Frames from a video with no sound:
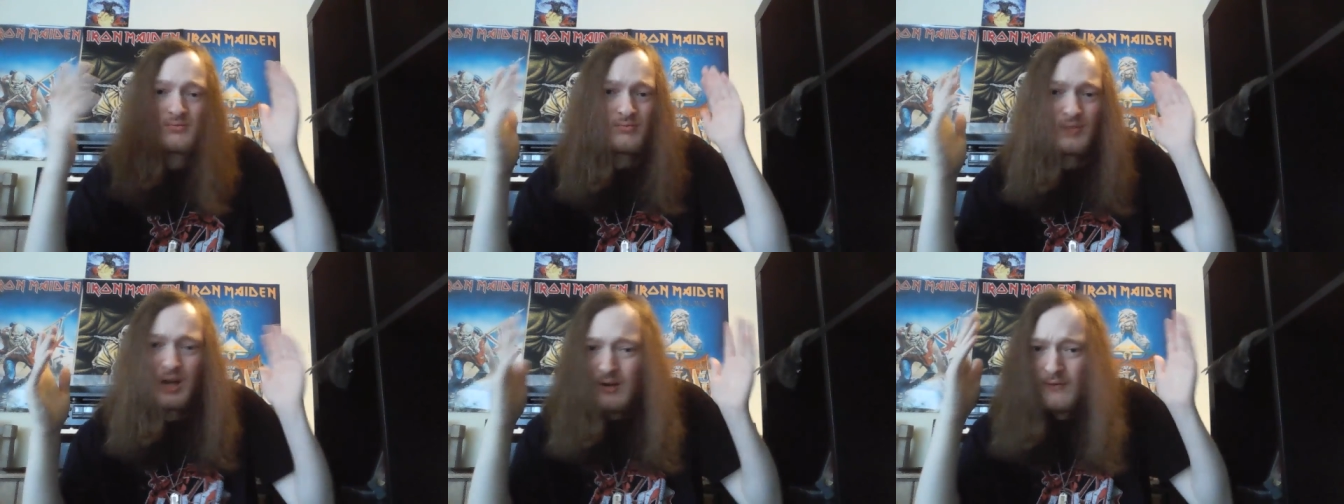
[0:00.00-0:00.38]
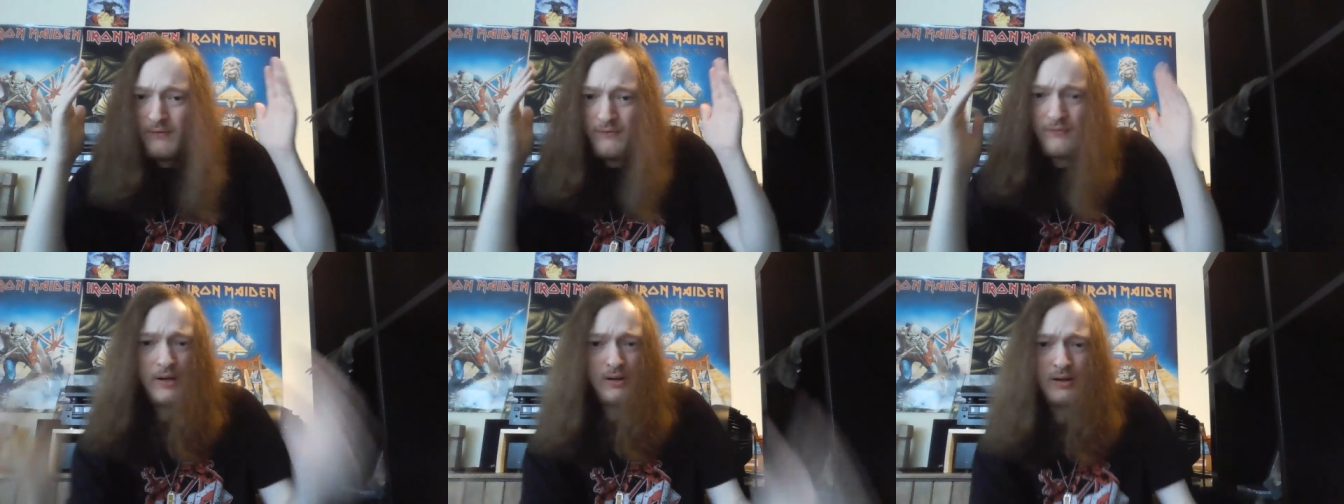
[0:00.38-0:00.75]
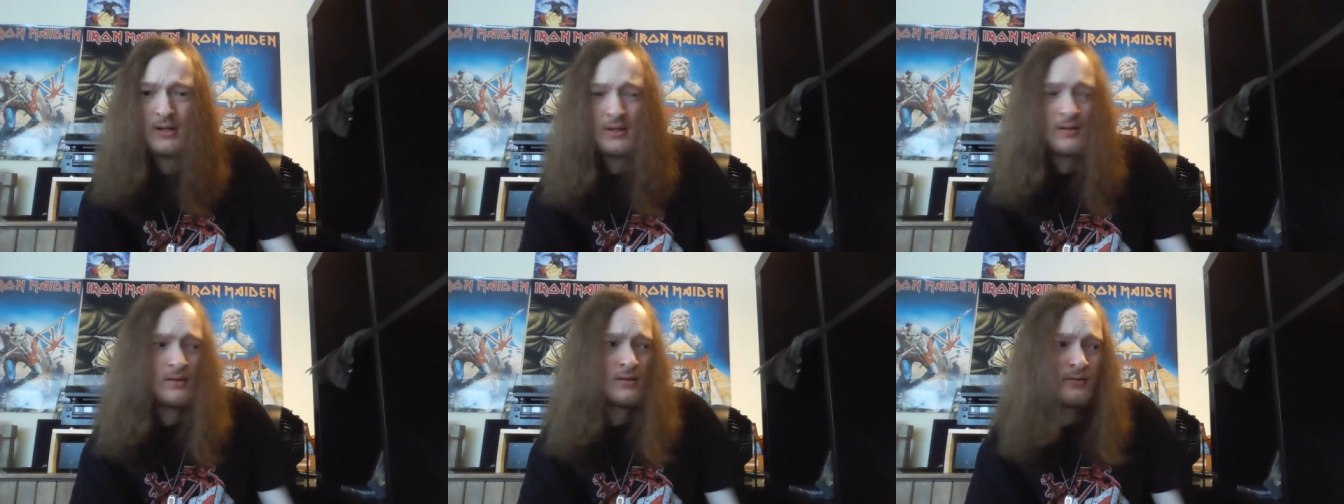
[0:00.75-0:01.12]
uh,
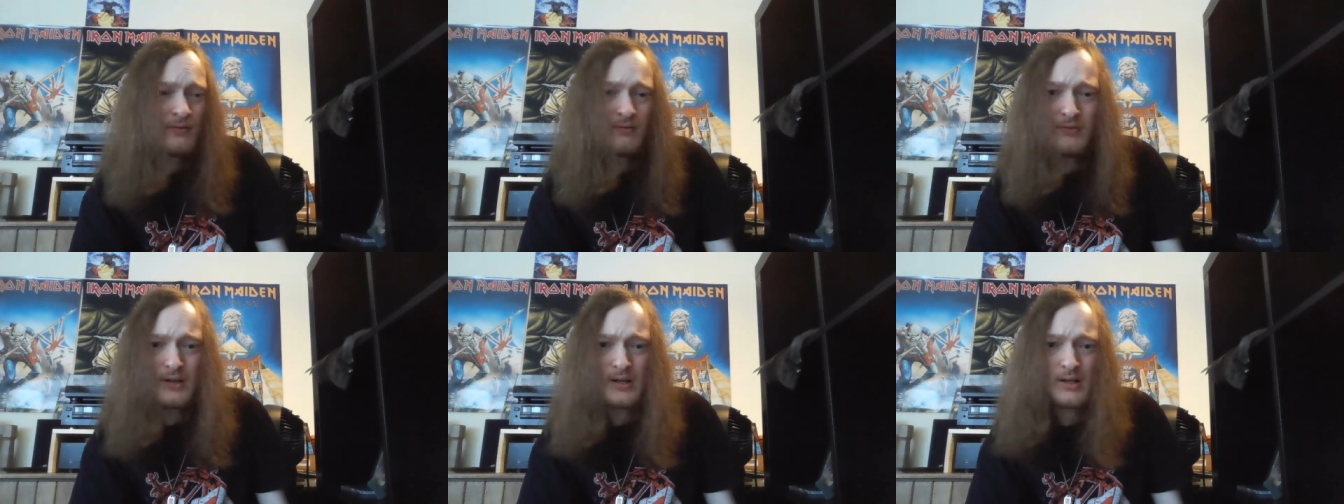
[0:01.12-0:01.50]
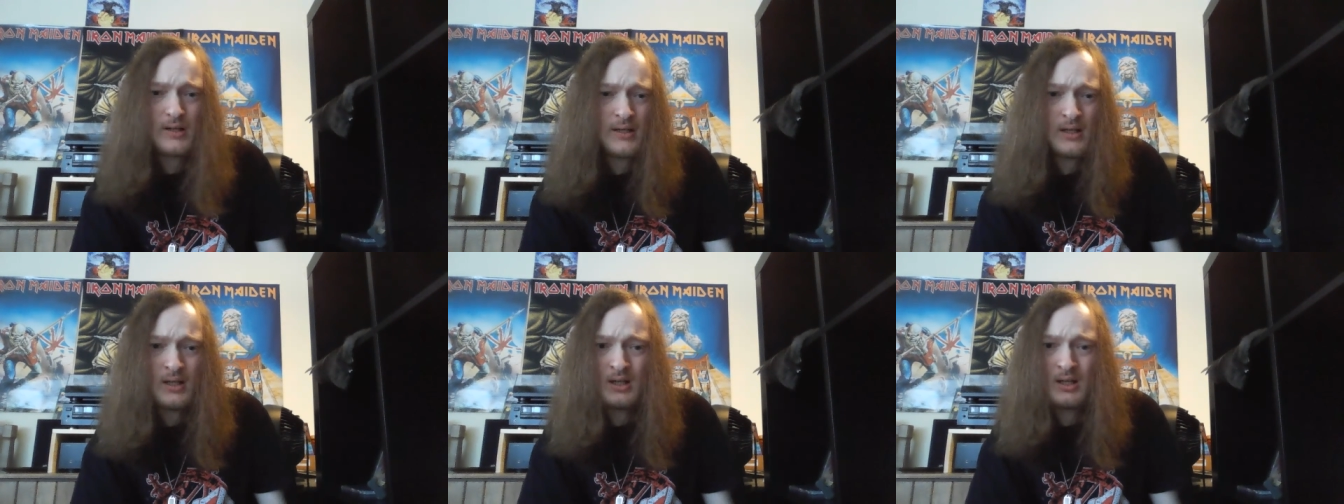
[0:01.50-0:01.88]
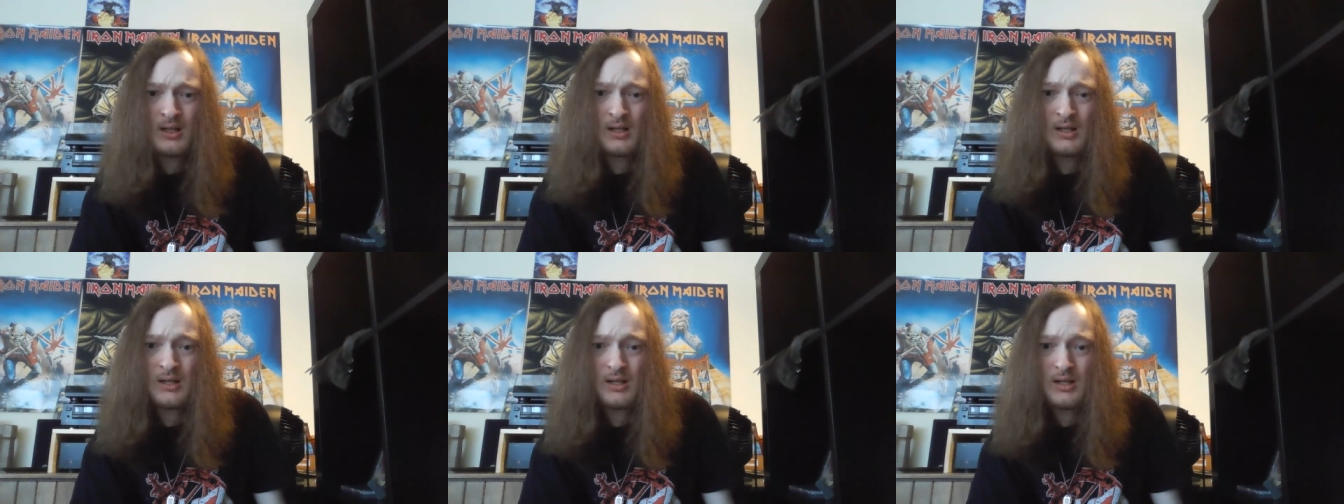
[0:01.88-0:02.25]
very very uh,
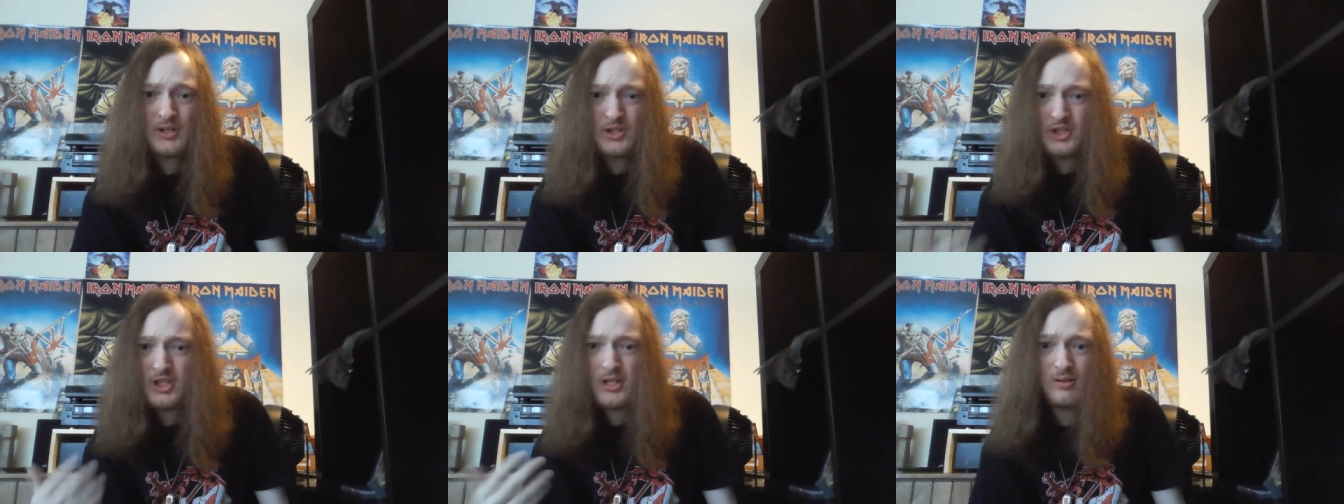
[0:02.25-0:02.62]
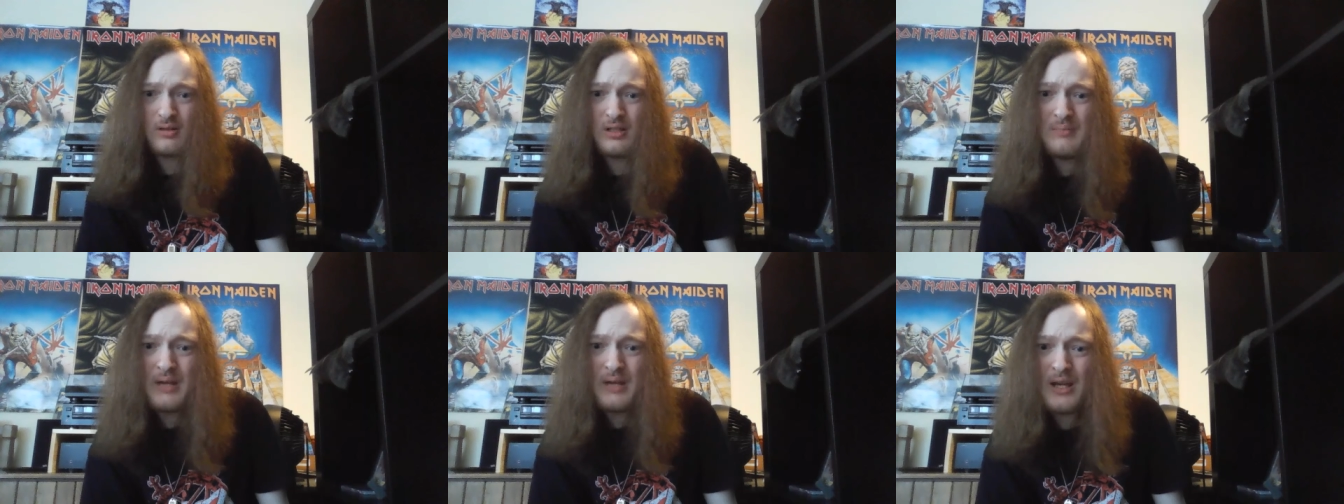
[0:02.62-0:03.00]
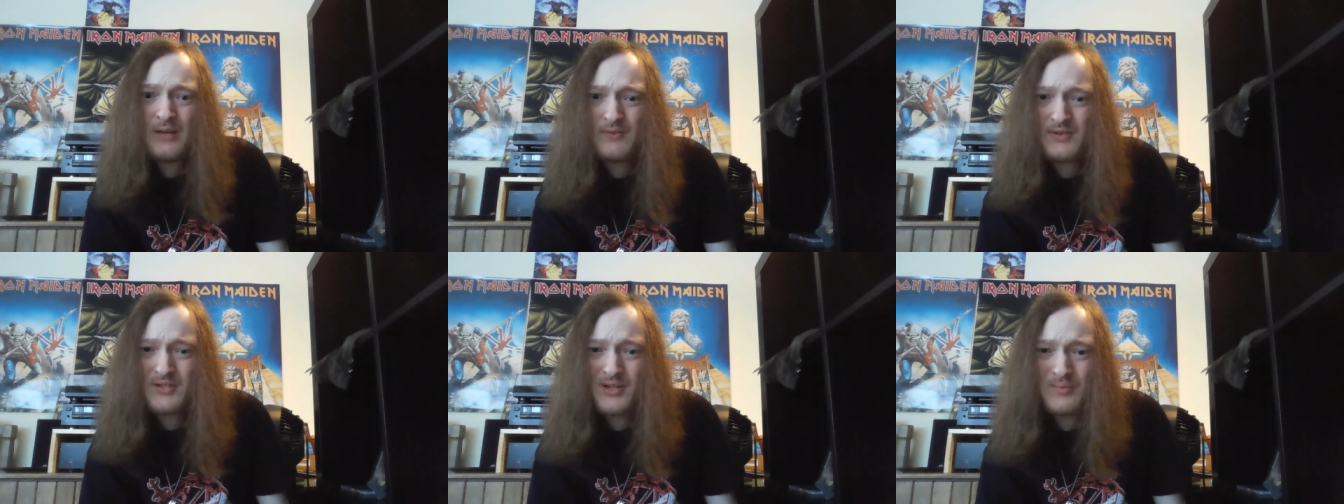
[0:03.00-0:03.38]
uh shittily
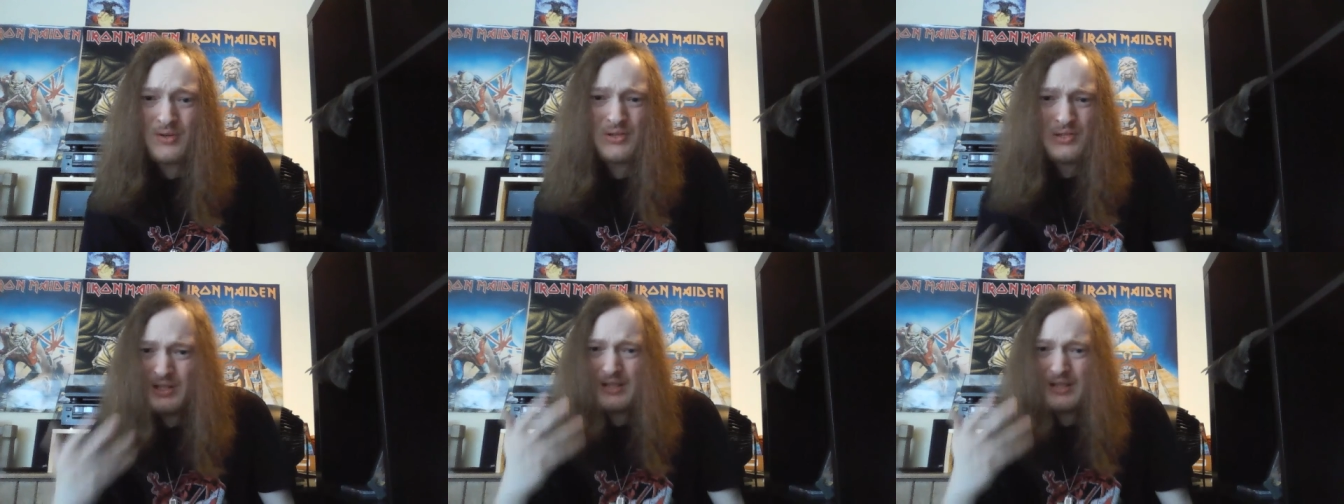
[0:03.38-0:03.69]
made for some reason.